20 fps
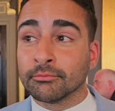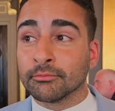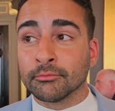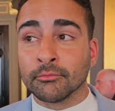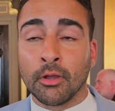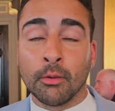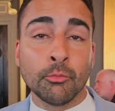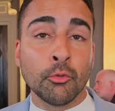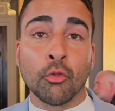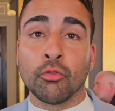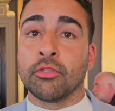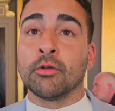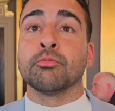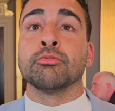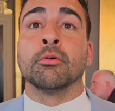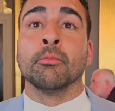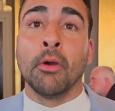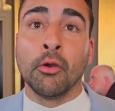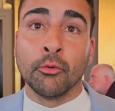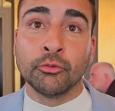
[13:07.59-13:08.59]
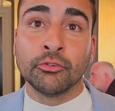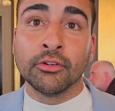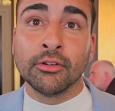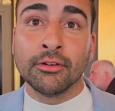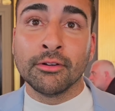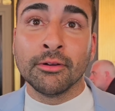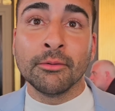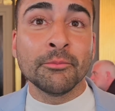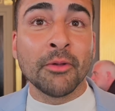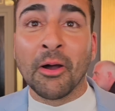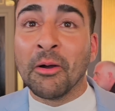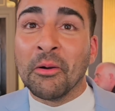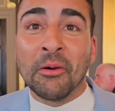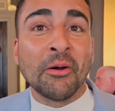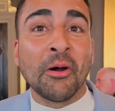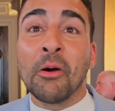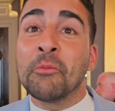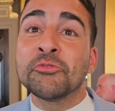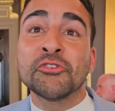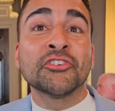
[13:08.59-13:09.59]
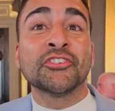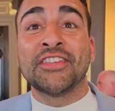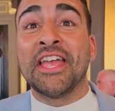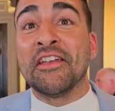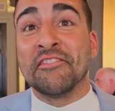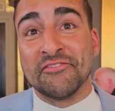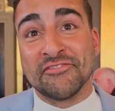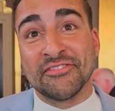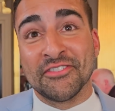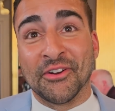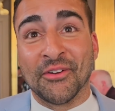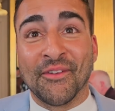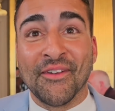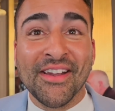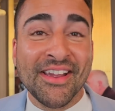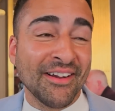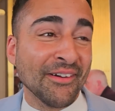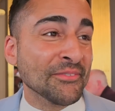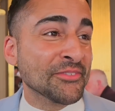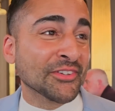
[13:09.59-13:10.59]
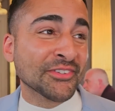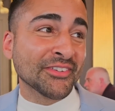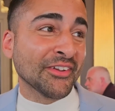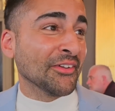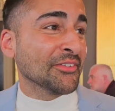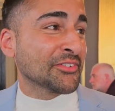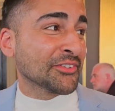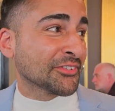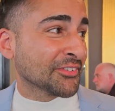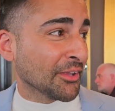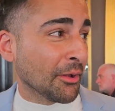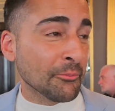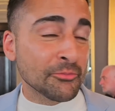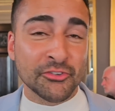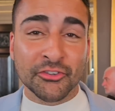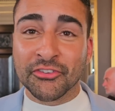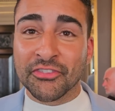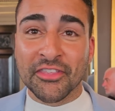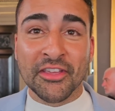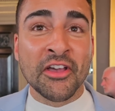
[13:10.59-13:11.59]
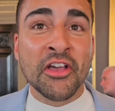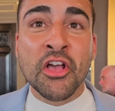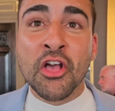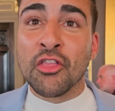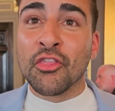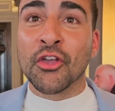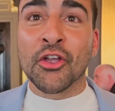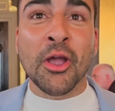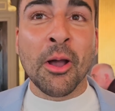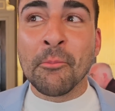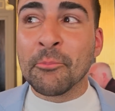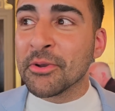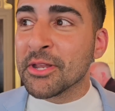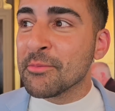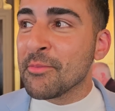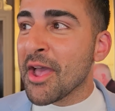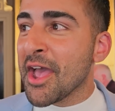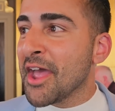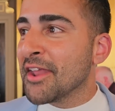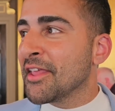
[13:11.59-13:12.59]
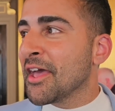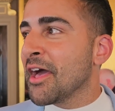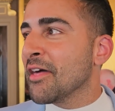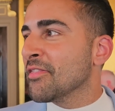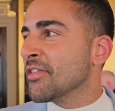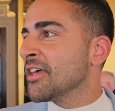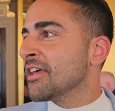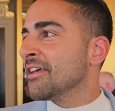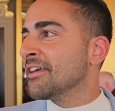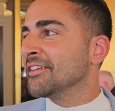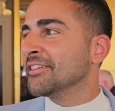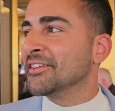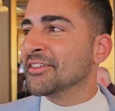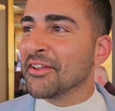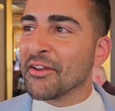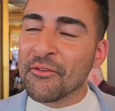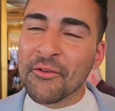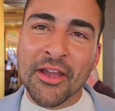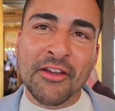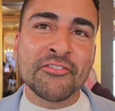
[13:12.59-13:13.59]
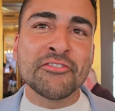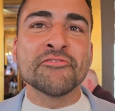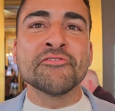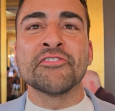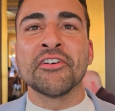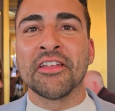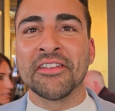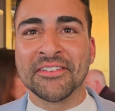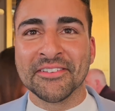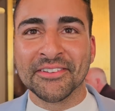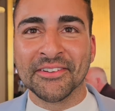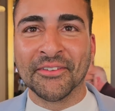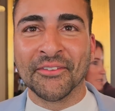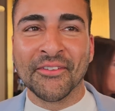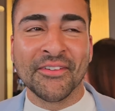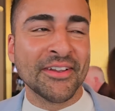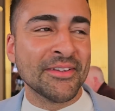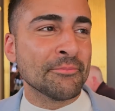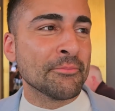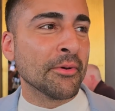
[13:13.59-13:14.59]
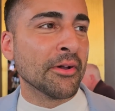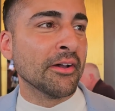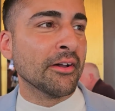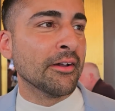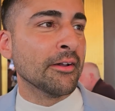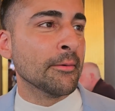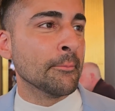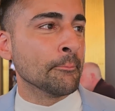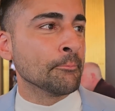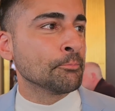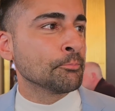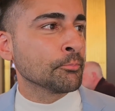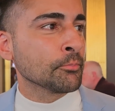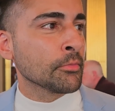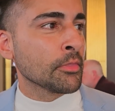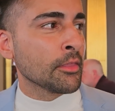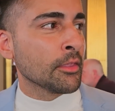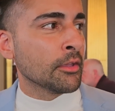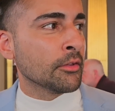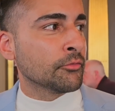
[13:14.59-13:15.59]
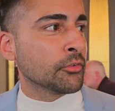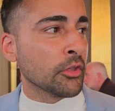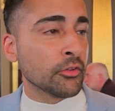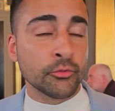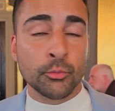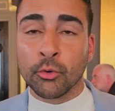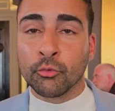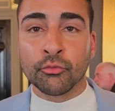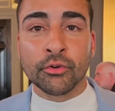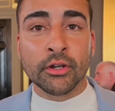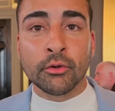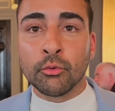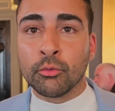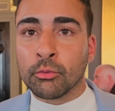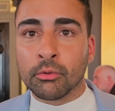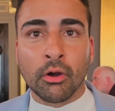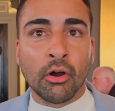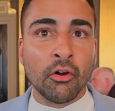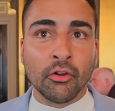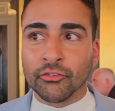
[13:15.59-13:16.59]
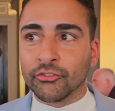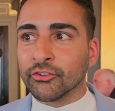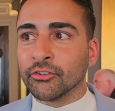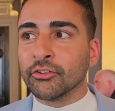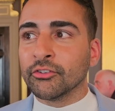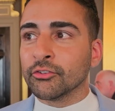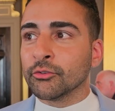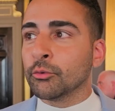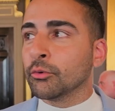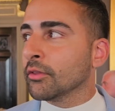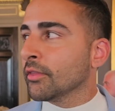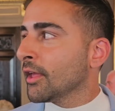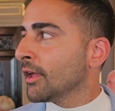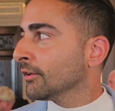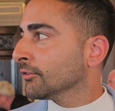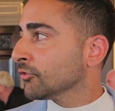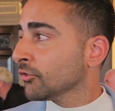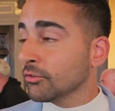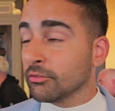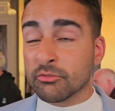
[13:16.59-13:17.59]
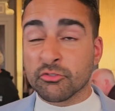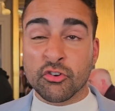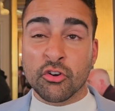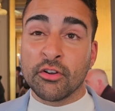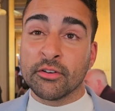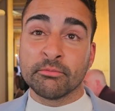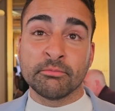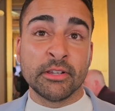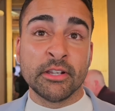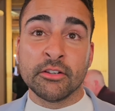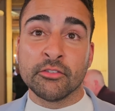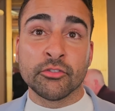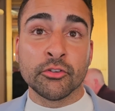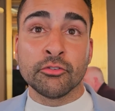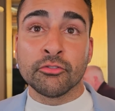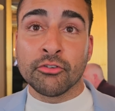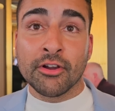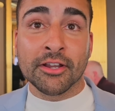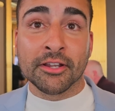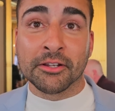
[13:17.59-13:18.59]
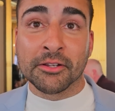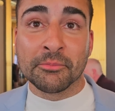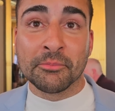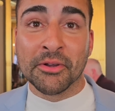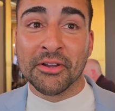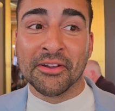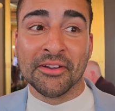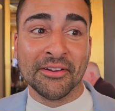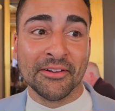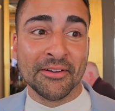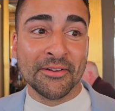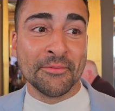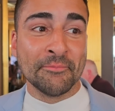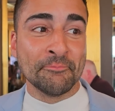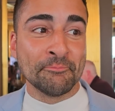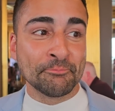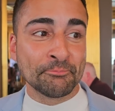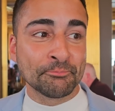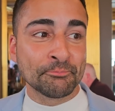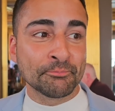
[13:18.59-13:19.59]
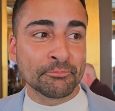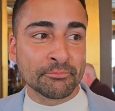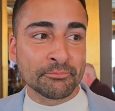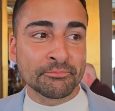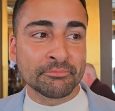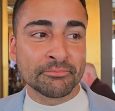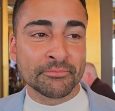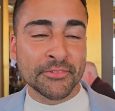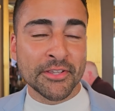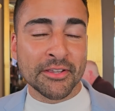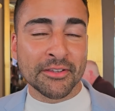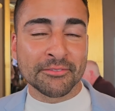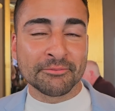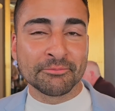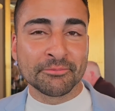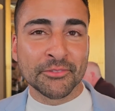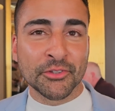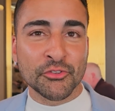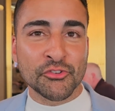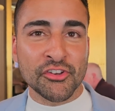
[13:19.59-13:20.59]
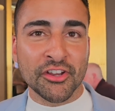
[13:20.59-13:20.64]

I'm not the promoter. I'm just Dev, all right? I'm just the company man out there, having fun, all right? But if you want real answers and all of that, try and interview Frank. But good chat.